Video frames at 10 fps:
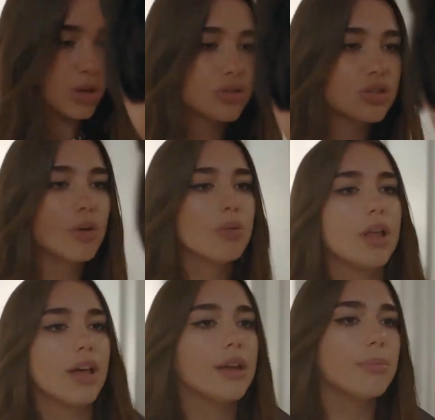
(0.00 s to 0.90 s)
been
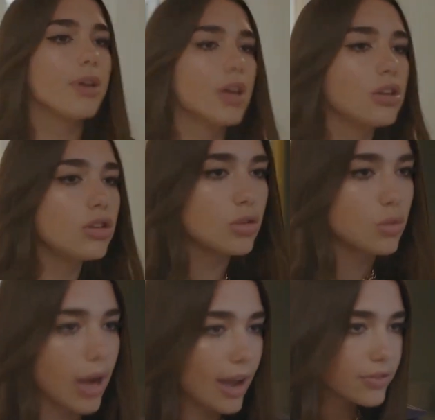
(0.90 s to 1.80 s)
so
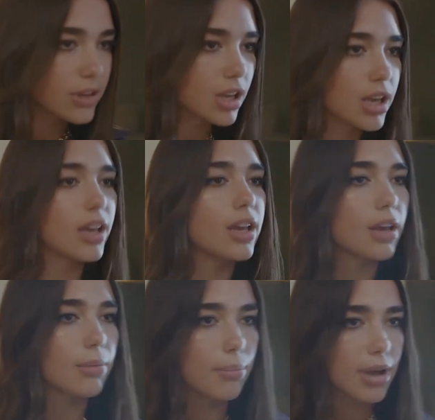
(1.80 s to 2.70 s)
much better.
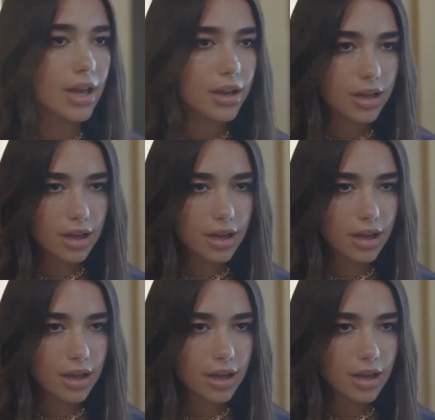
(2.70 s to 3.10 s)
I'd say that